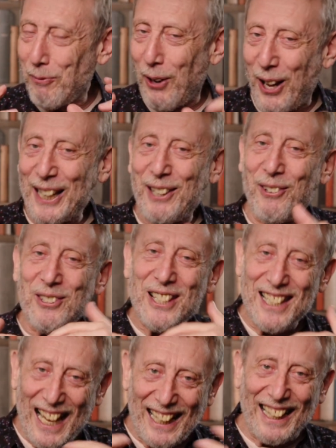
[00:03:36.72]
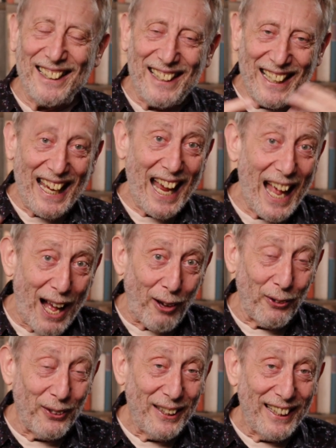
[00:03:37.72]
why you're selling the
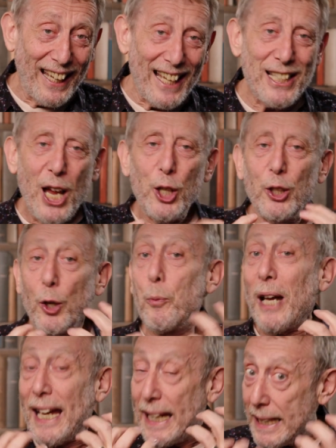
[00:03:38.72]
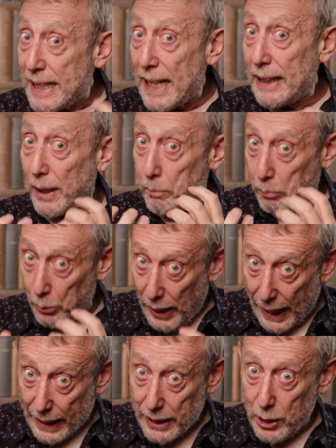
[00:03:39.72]
cow. Yes, you were eating the
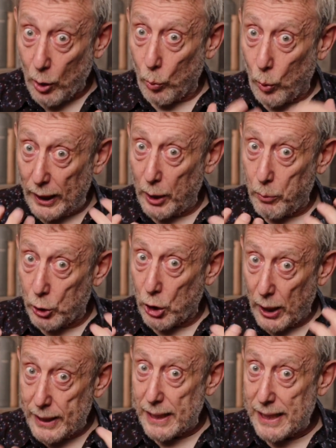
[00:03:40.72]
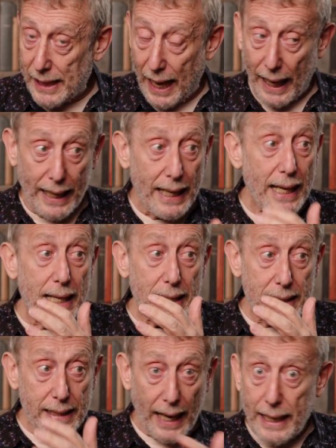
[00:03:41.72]
bread while you were trying to say,
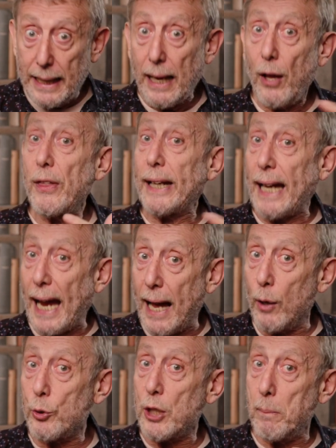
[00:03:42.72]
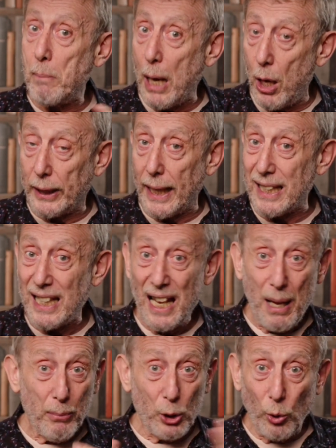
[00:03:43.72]
take the cow to market.
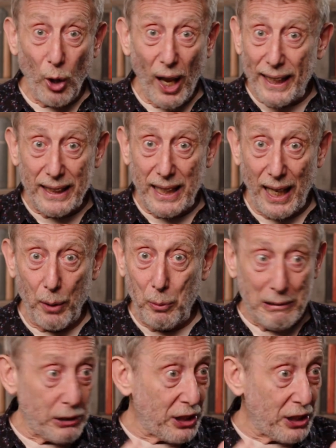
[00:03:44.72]
But all I could hear was